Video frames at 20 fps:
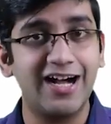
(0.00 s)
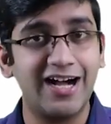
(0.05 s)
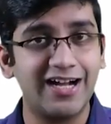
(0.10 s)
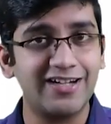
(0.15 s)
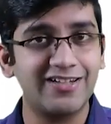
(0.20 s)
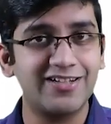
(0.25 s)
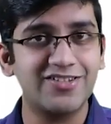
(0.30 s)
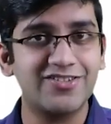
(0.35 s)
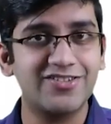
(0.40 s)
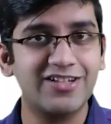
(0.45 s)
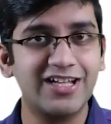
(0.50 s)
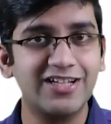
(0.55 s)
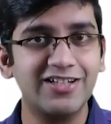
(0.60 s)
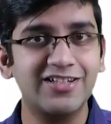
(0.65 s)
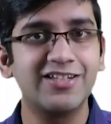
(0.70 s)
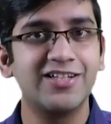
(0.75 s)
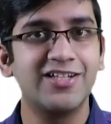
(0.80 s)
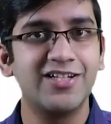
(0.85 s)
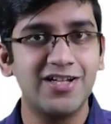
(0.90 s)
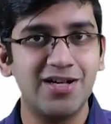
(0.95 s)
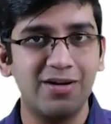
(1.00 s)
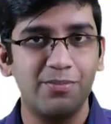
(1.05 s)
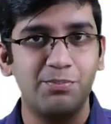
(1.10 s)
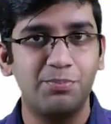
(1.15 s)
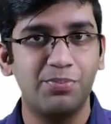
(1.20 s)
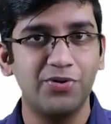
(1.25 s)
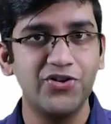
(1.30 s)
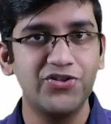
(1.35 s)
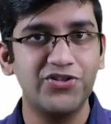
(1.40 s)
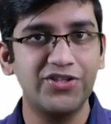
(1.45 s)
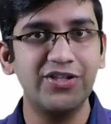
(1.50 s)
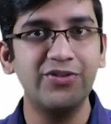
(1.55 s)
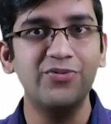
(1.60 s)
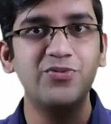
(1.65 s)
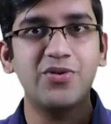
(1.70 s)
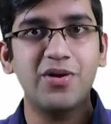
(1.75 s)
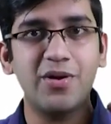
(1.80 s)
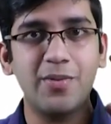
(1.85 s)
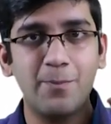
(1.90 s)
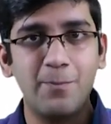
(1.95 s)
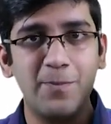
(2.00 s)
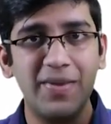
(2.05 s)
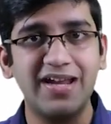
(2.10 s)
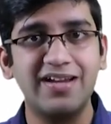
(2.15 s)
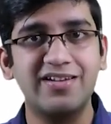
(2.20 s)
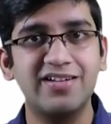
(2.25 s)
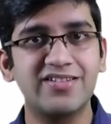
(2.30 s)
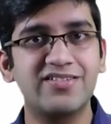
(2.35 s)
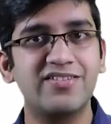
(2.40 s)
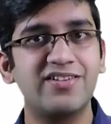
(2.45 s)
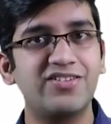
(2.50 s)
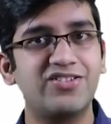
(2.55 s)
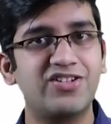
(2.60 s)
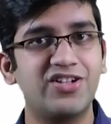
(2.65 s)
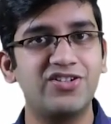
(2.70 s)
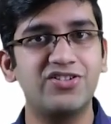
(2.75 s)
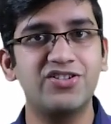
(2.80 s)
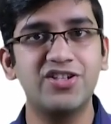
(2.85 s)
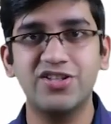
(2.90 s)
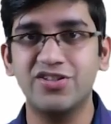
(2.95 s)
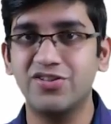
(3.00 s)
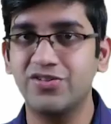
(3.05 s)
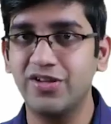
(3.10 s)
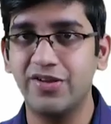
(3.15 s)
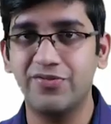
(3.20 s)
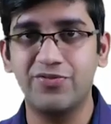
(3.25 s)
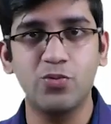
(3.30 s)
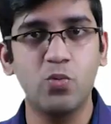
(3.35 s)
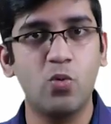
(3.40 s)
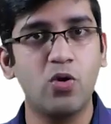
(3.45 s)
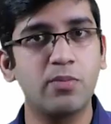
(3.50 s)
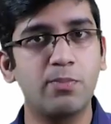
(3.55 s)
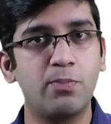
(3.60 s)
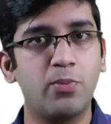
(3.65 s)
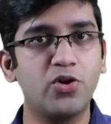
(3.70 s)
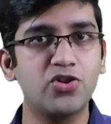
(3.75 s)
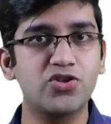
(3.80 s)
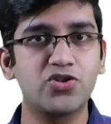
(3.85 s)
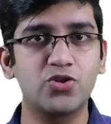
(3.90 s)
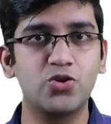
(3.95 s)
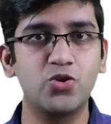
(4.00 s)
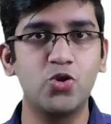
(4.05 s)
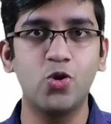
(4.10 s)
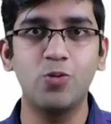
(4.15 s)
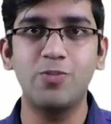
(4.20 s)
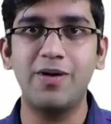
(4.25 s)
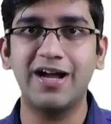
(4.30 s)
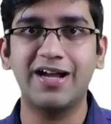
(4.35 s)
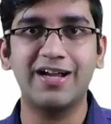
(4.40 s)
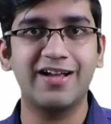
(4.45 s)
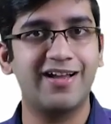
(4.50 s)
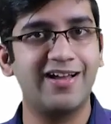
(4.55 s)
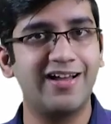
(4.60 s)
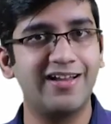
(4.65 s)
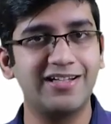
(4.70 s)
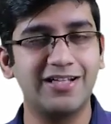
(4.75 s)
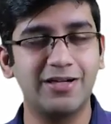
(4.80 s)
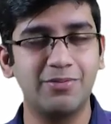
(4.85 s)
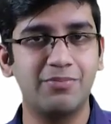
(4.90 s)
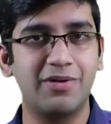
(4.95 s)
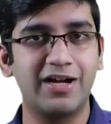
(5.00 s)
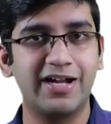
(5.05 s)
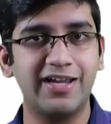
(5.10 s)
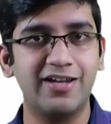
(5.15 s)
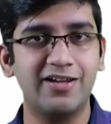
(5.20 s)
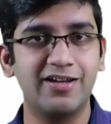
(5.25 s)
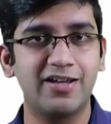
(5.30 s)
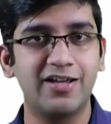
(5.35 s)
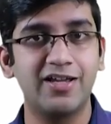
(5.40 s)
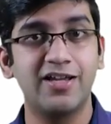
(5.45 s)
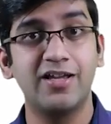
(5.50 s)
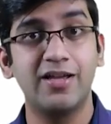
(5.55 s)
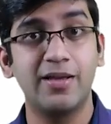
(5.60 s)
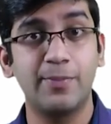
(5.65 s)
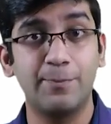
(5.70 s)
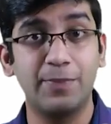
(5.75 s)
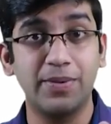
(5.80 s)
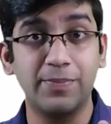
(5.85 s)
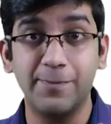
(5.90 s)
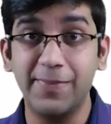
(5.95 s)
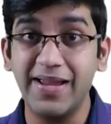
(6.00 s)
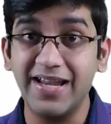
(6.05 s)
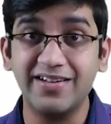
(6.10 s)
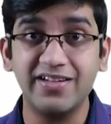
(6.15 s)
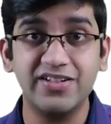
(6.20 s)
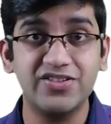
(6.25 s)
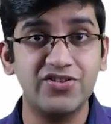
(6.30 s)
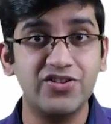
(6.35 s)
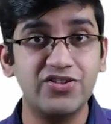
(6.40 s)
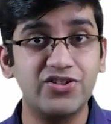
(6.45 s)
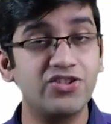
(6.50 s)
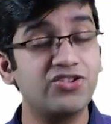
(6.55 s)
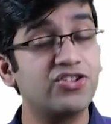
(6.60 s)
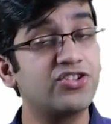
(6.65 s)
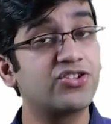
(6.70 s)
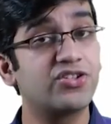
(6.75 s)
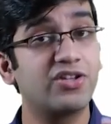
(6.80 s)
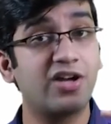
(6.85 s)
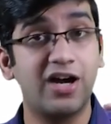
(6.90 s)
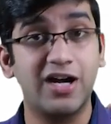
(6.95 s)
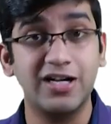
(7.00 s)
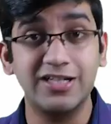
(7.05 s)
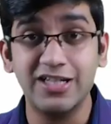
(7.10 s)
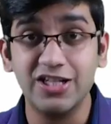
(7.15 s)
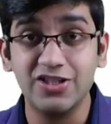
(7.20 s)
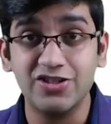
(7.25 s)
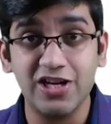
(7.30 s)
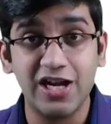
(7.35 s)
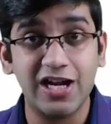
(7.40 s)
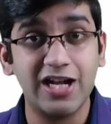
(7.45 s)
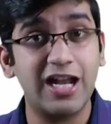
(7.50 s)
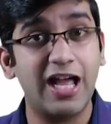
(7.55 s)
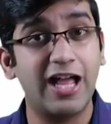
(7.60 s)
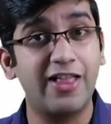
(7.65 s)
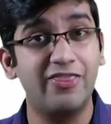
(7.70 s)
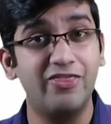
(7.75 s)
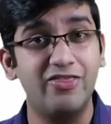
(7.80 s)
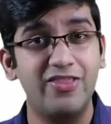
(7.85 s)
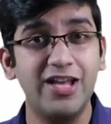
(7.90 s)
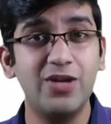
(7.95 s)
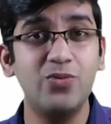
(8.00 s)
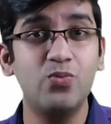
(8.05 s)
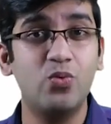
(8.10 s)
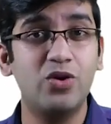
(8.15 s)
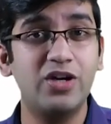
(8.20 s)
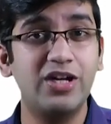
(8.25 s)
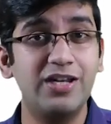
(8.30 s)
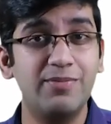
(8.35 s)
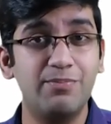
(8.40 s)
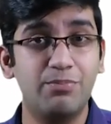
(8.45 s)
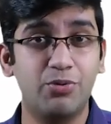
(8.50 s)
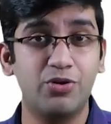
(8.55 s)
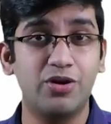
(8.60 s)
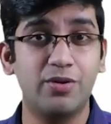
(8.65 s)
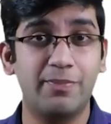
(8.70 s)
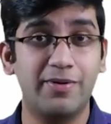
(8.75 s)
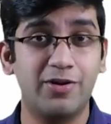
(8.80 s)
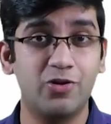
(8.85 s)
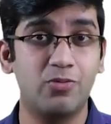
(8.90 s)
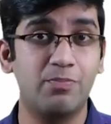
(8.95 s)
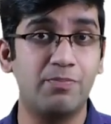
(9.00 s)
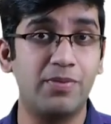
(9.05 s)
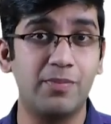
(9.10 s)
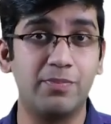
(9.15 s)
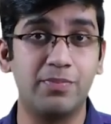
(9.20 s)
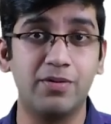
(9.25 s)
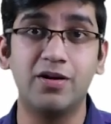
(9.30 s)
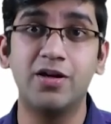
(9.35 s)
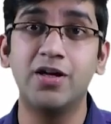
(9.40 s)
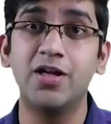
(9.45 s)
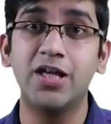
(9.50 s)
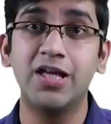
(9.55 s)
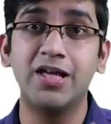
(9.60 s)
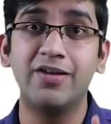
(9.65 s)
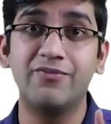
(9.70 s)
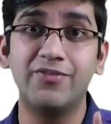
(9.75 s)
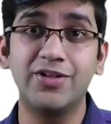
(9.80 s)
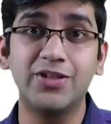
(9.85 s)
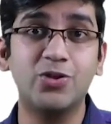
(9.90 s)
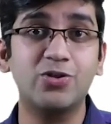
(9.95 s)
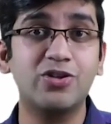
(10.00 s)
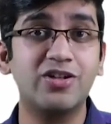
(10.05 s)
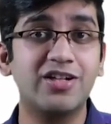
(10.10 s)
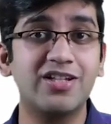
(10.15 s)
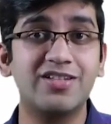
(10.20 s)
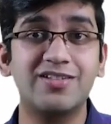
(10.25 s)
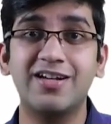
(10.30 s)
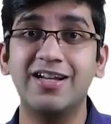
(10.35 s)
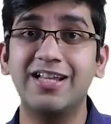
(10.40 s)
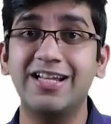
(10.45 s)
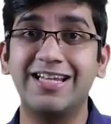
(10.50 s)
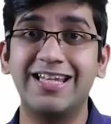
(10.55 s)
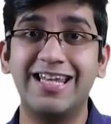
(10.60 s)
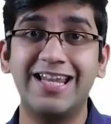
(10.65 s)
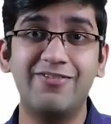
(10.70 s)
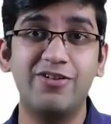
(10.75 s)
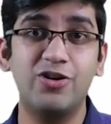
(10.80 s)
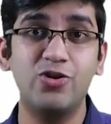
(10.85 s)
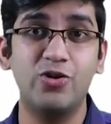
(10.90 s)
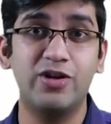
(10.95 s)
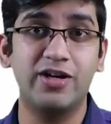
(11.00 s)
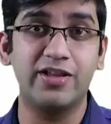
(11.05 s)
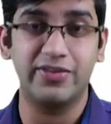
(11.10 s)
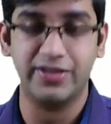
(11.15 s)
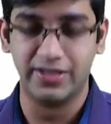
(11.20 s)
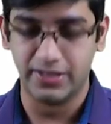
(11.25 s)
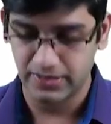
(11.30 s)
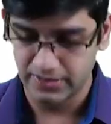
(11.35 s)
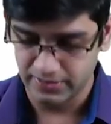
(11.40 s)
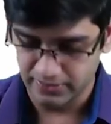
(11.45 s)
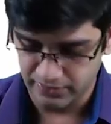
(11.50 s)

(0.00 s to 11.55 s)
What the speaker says: Understand, perceive, make necessary changes. If you want pause, go back and come again. But make necessary changes, understand, and then only put a pen on paper. Without understanding, never do anything.